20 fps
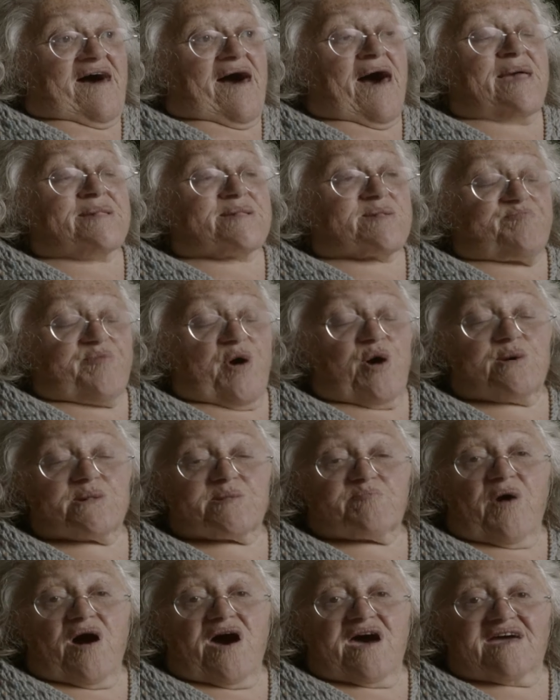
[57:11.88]
I
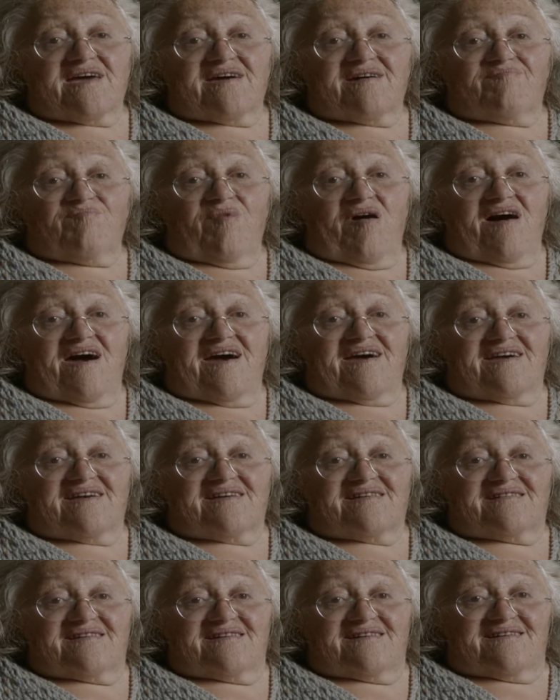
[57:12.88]
suppose my
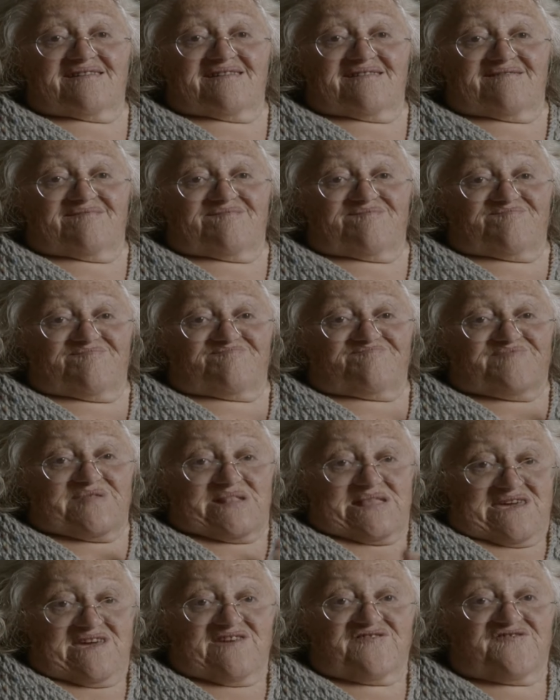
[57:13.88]

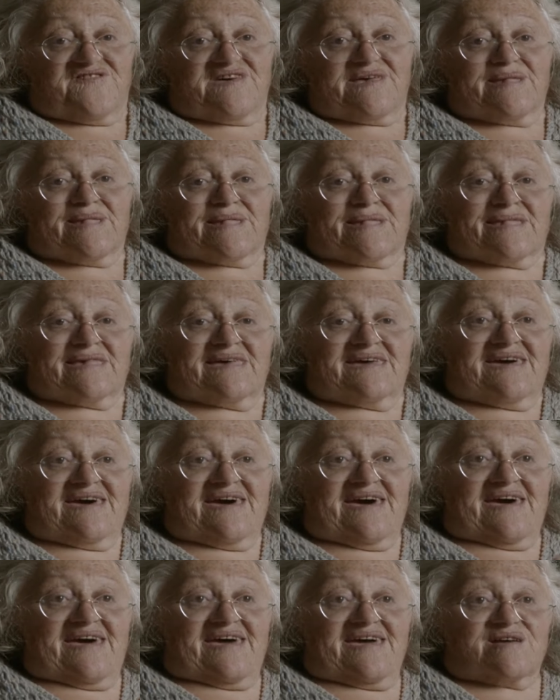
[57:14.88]
belief is
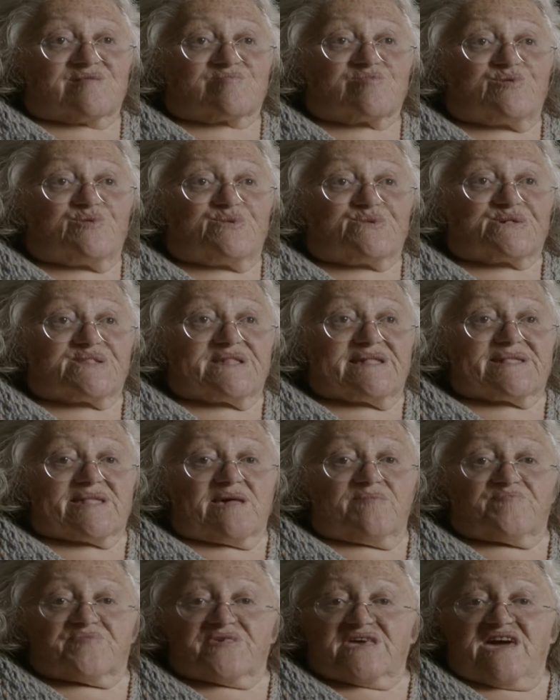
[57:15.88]
inclusion is
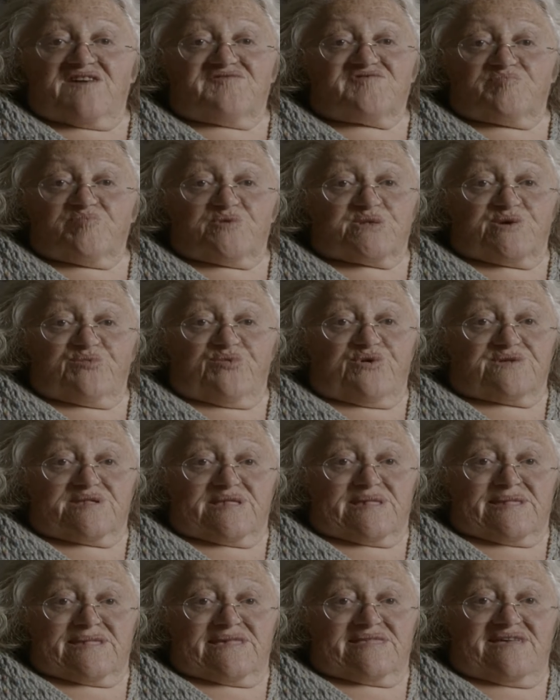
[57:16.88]
something everybody
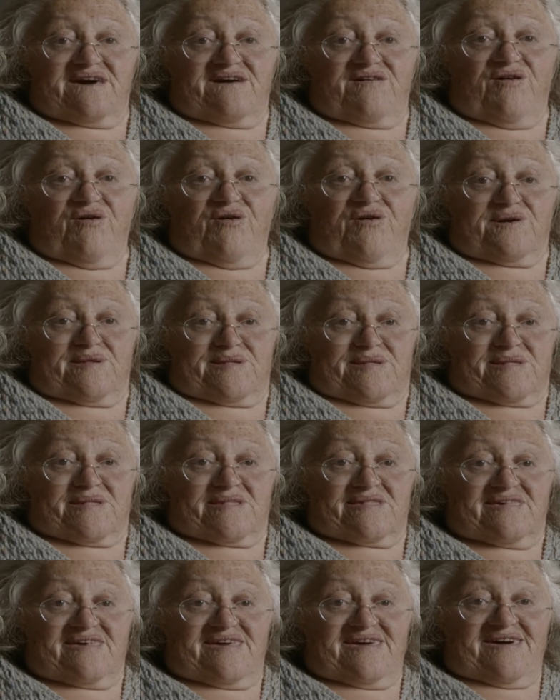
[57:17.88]
wants in their hearts.
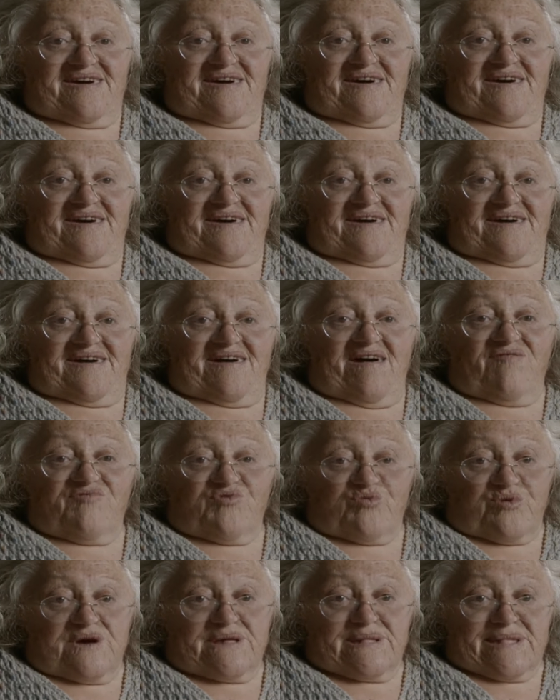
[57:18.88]
I've
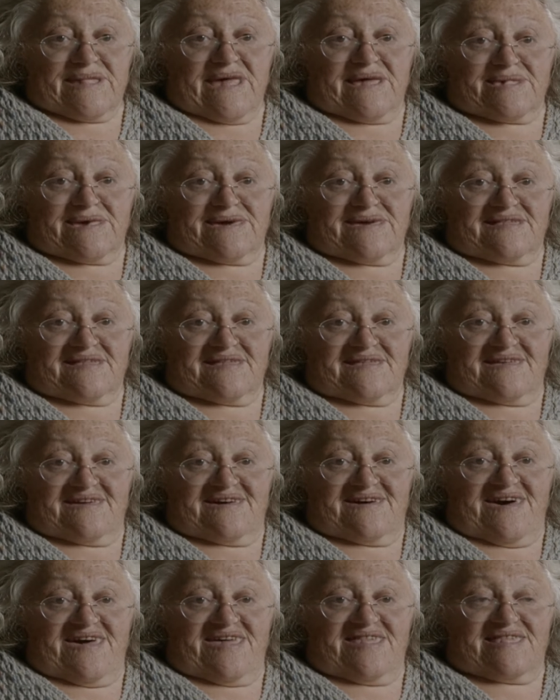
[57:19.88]
always said it.
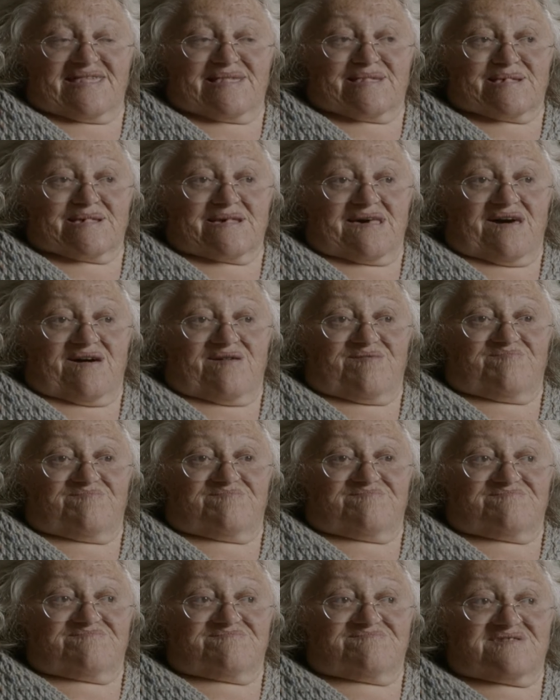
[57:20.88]

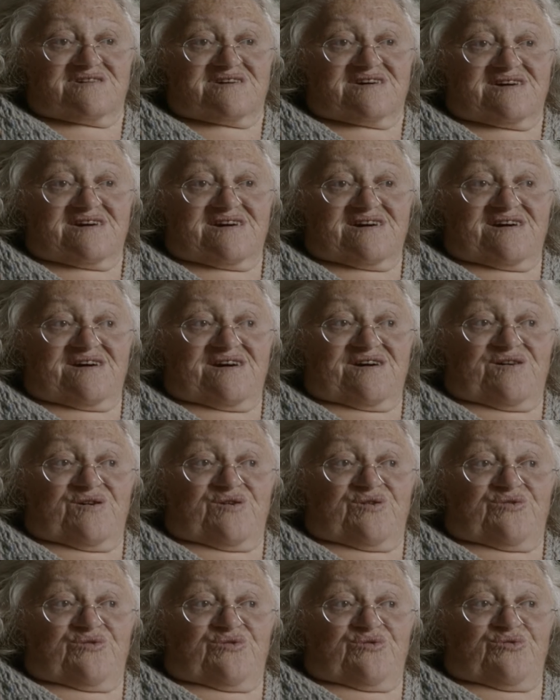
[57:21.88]
And
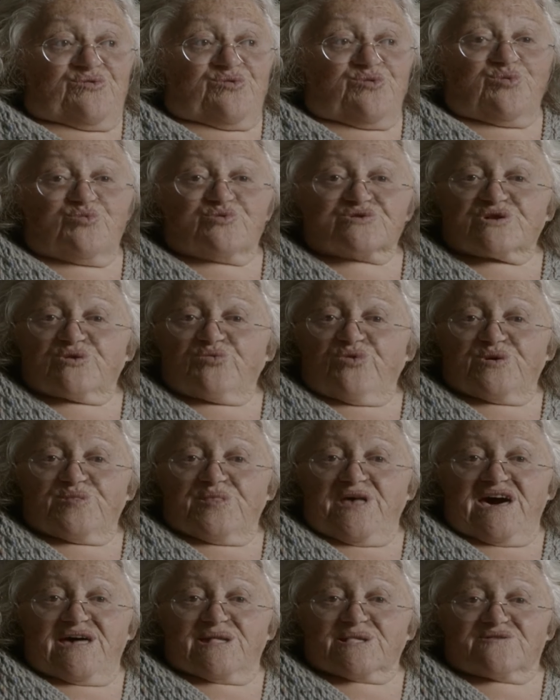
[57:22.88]
who wouldn't want
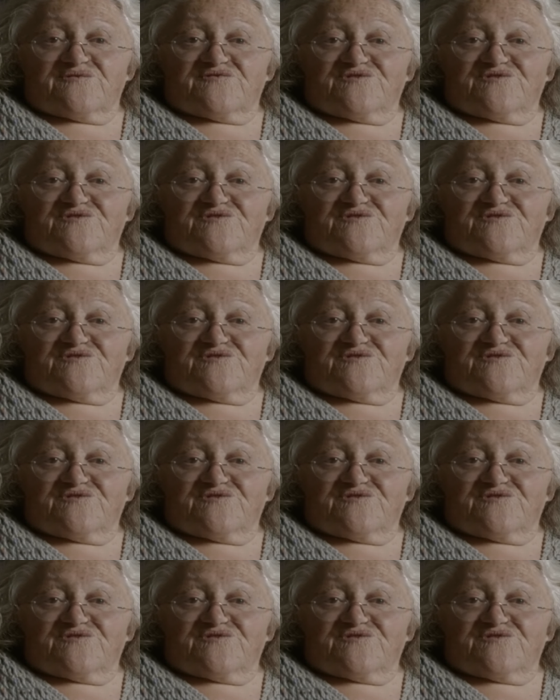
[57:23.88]
that as a